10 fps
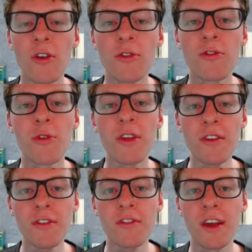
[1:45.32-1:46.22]
So
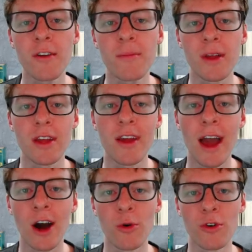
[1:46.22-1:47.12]
this is going to be
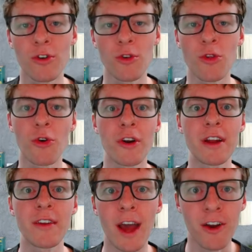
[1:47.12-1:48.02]
our
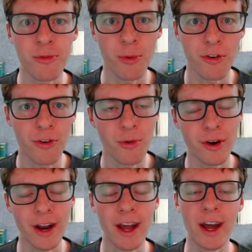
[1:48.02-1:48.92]
learning dashboard.
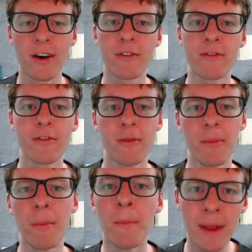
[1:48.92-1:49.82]
We're going to have
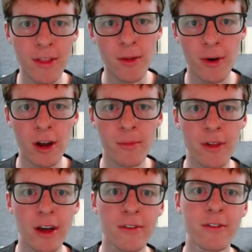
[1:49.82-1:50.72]
me in the bottom
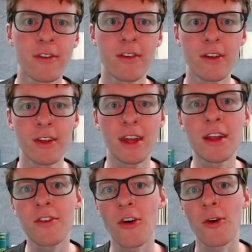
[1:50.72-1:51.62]
left,
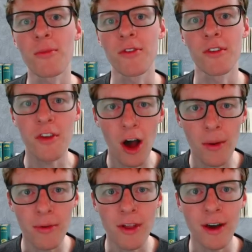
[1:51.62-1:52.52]
key terms in the
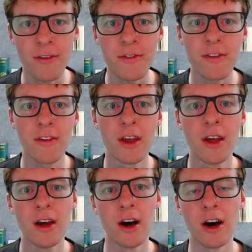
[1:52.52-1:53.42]
top left.
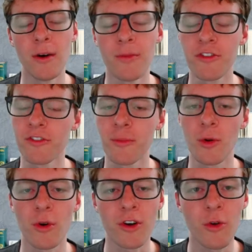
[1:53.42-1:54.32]
This is going to
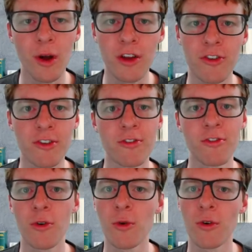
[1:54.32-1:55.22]
be where
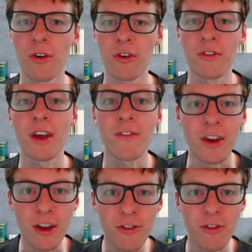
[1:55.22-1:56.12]
equations or
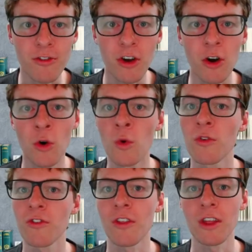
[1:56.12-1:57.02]
definitions go
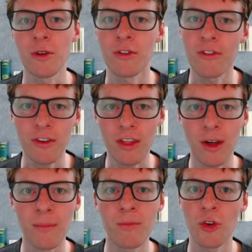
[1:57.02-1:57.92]
so that you can see
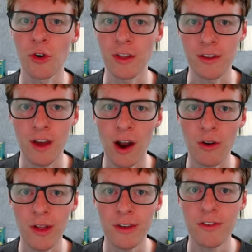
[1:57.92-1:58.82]
them during the
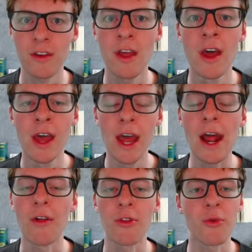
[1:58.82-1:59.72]
entire lesson.
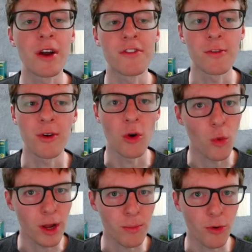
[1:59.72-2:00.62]
And on the right is going to be our
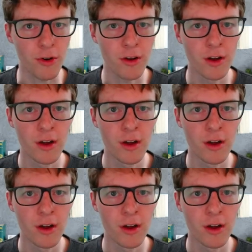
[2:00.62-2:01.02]
whiteboard.